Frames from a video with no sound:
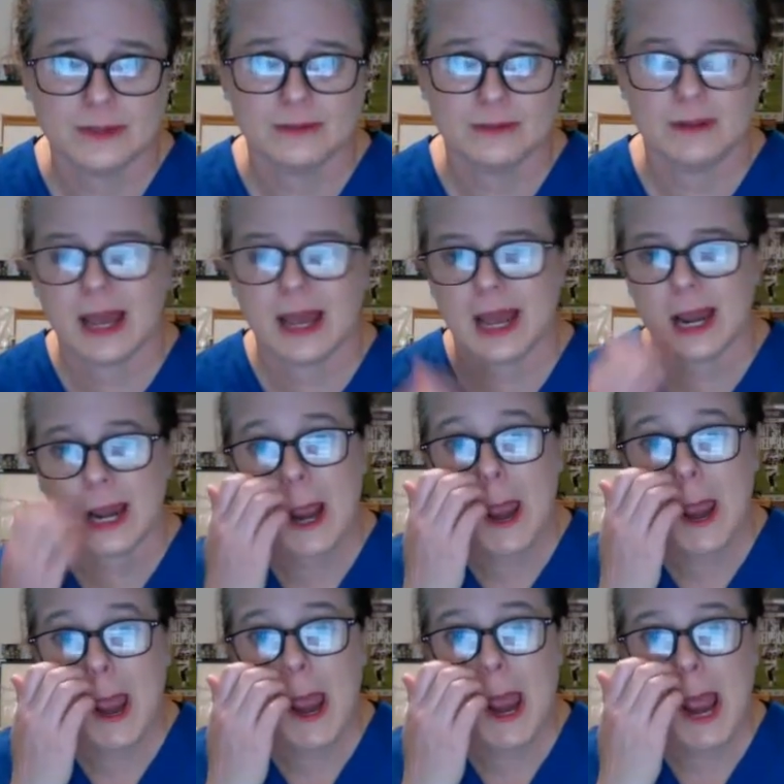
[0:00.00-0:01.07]
okay?
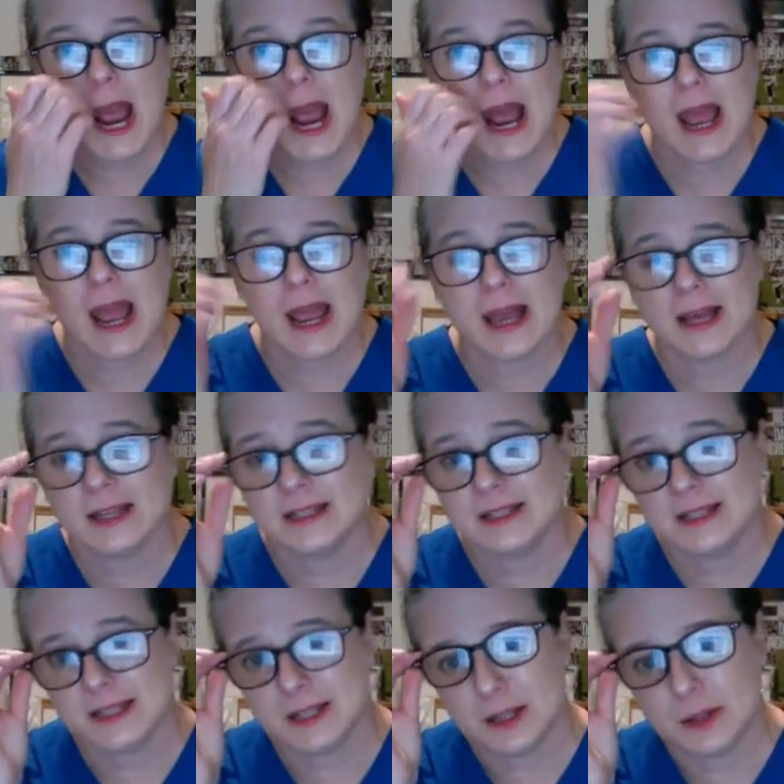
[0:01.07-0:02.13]

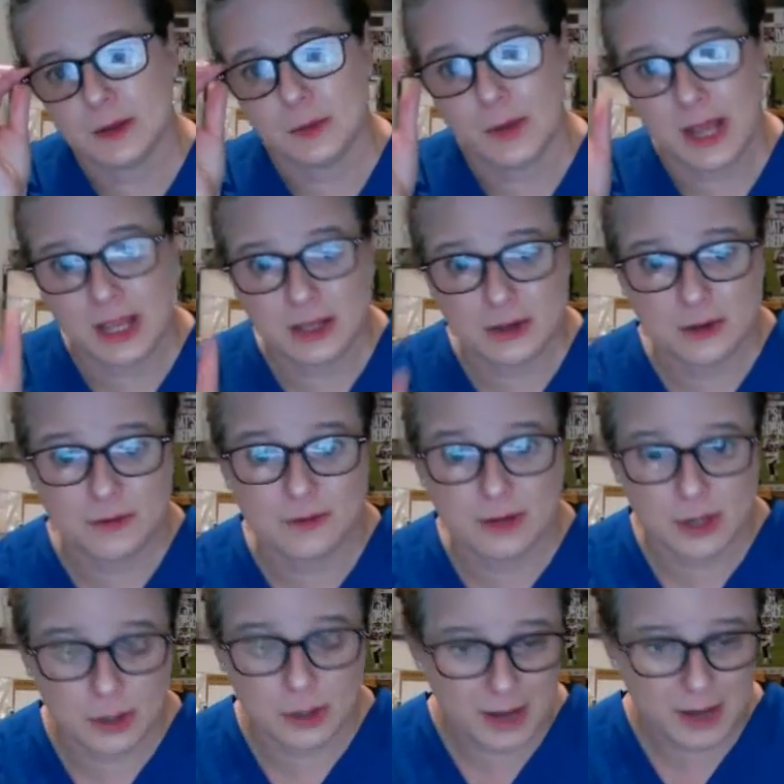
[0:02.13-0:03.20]
And the way you
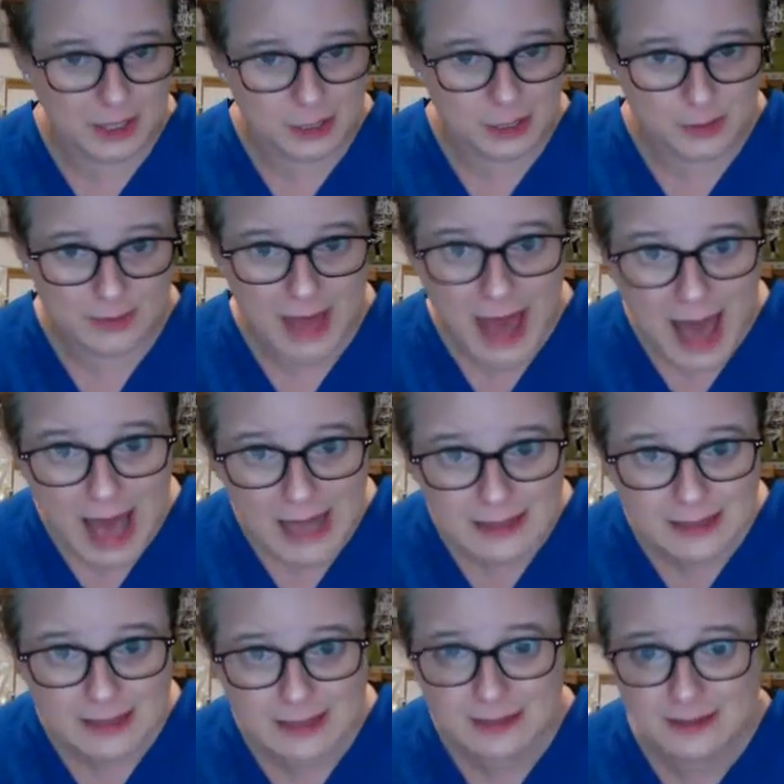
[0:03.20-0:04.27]
know how to do
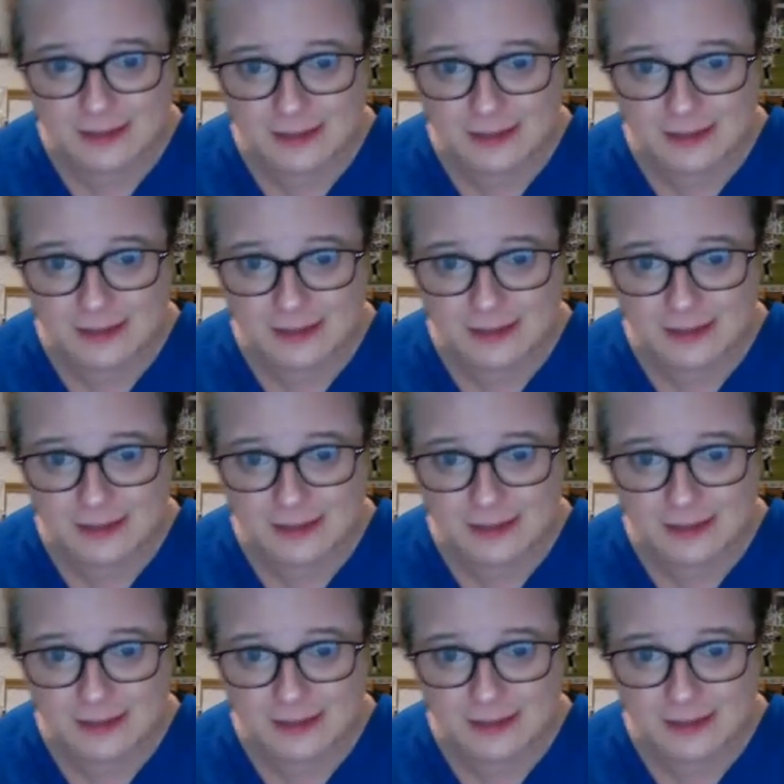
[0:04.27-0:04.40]
that,